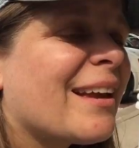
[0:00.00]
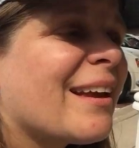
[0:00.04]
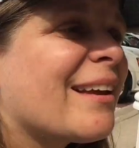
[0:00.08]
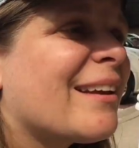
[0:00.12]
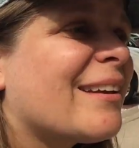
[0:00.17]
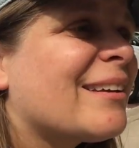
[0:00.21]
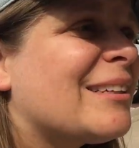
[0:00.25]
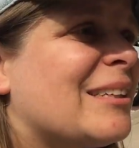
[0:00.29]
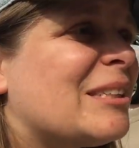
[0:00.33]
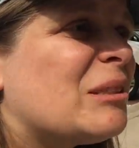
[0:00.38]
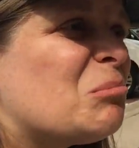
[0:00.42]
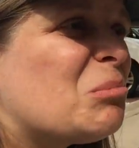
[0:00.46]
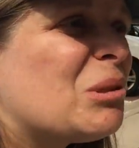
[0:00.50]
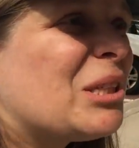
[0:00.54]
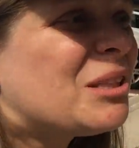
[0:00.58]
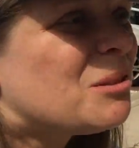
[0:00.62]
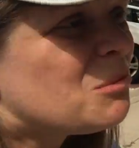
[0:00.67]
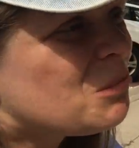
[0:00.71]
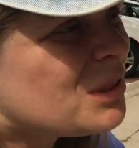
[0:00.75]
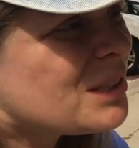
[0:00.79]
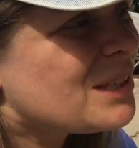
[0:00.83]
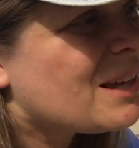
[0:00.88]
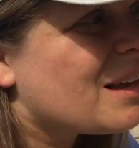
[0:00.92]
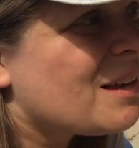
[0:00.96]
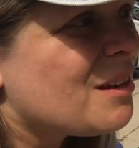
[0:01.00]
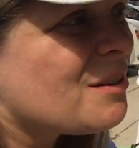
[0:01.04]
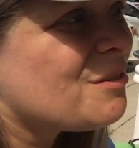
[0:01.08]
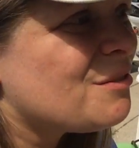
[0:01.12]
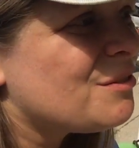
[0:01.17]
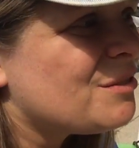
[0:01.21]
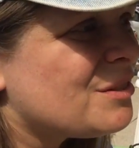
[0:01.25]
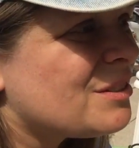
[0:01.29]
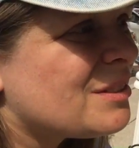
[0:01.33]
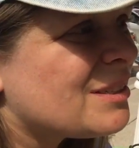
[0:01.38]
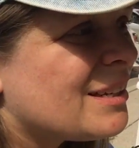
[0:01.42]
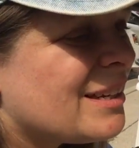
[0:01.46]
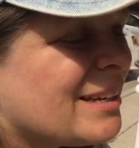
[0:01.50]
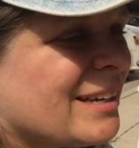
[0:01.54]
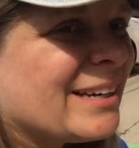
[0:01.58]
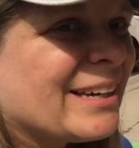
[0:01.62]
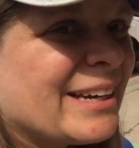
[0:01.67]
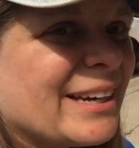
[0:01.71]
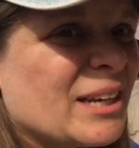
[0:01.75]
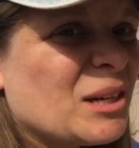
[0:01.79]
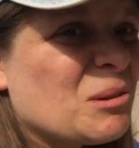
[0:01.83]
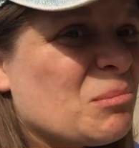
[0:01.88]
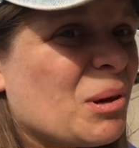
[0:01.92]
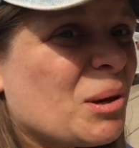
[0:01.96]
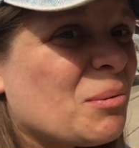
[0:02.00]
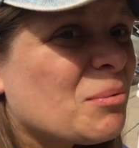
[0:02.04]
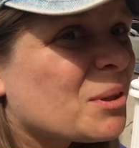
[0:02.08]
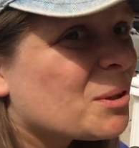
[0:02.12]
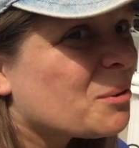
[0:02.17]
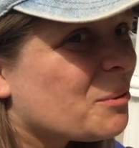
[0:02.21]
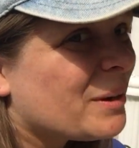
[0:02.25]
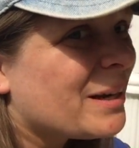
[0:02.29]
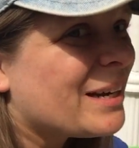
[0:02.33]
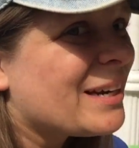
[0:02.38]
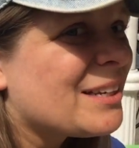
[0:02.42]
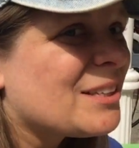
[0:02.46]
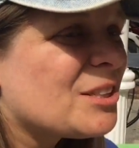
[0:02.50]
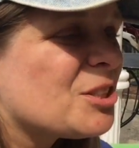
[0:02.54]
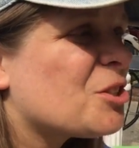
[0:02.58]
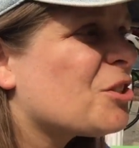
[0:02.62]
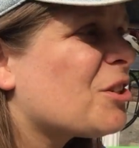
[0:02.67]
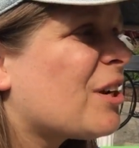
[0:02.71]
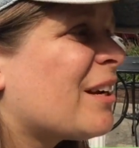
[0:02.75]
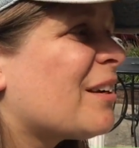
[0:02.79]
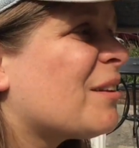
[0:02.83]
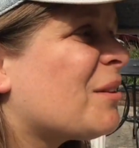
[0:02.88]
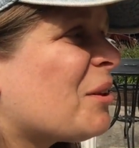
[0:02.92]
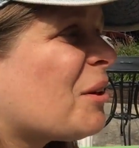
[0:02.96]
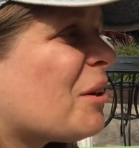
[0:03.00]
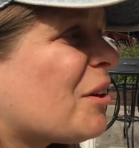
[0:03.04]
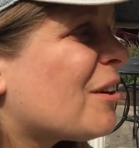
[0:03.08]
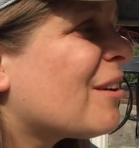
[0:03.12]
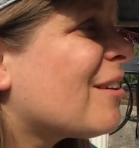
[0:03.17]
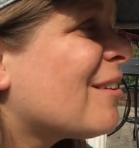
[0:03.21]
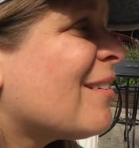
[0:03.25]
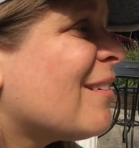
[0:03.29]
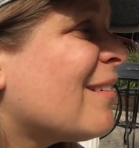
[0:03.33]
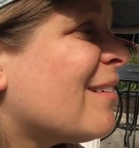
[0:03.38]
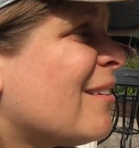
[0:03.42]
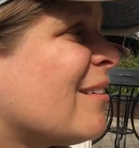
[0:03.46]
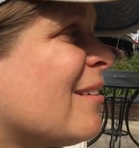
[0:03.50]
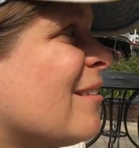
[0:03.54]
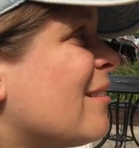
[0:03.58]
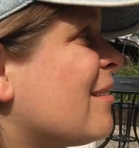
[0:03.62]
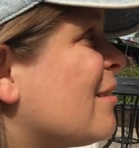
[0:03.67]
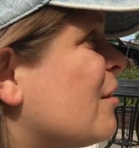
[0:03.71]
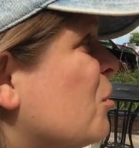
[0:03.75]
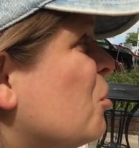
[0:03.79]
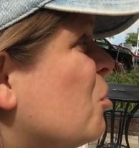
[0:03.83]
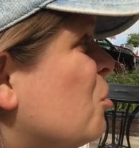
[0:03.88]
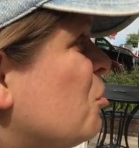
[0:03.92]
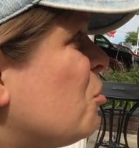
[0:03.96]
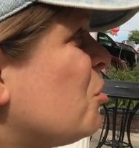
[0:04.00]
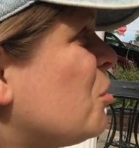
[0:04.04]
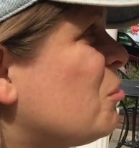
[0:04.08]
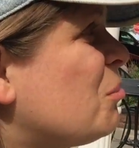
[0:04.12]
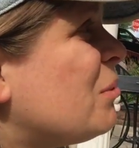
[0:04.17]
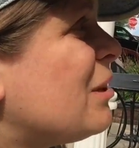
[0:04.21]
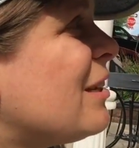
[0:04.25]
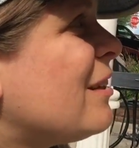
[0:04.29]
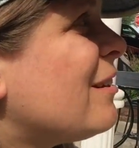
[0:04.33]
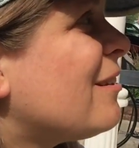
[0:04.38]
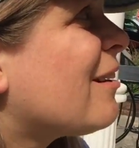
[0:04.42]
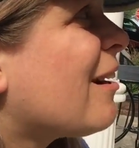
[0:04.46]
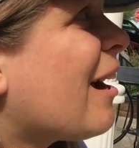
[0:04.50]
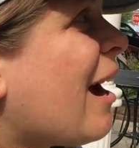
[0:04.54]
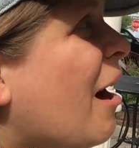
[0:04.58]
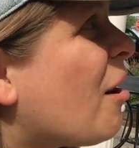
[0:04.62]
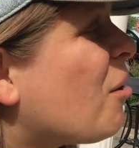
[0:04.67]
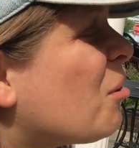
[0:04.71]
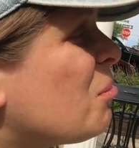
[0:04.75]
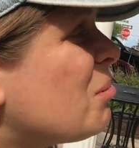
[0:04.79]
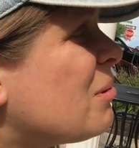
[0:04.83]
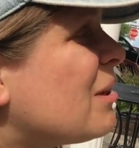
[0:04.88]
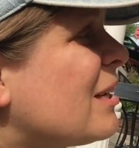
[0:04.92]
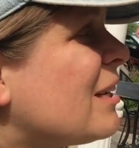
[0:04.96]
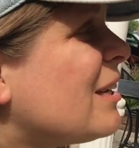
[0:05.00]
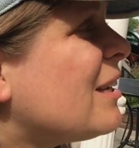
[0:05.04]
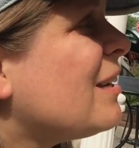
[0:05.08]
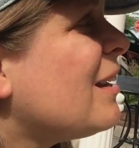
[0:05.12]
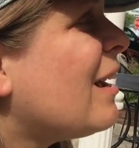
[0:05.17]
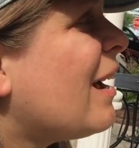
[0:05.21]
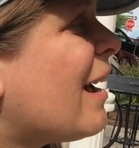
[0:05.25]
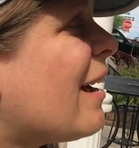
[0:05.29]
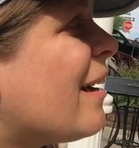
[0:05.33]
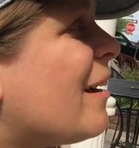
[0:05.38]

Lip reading: and be themselves in a public way to try to learn who to be or how to be.